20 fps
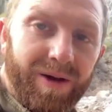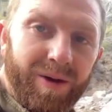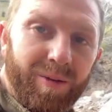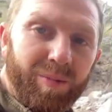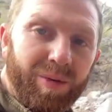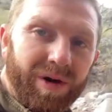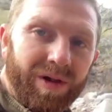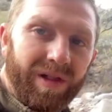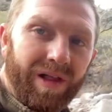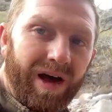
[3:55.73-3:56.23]

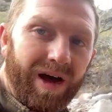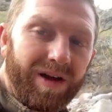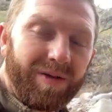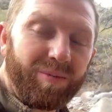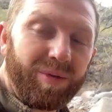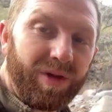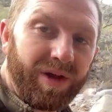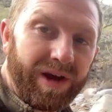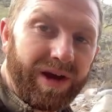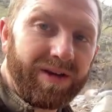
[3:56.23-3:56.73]
but a lot of
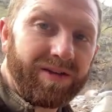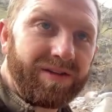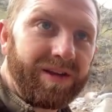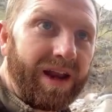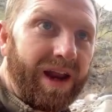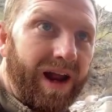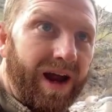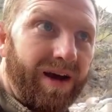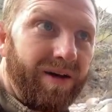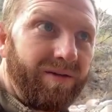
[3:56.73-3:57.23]
plants that
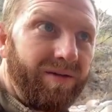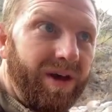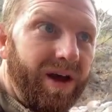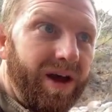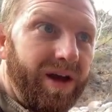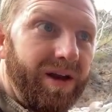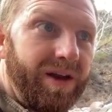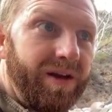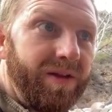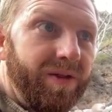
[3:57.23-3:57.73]
have
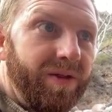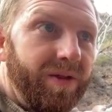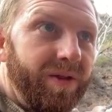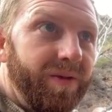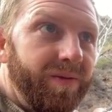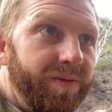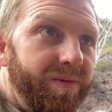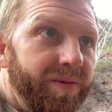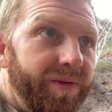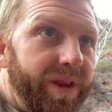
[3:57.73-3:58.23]
that in
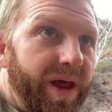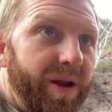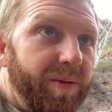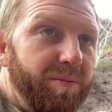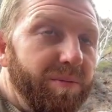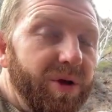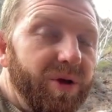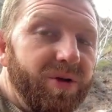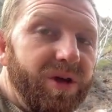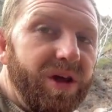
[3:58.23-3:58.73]
that
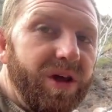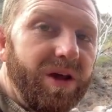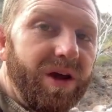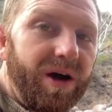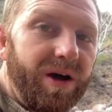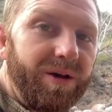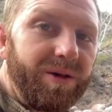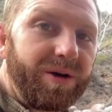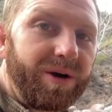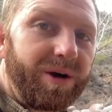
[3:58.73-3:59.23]
milky
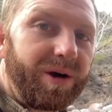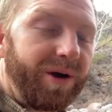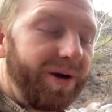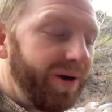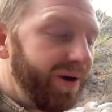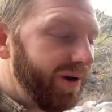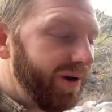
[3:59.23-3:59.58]
color,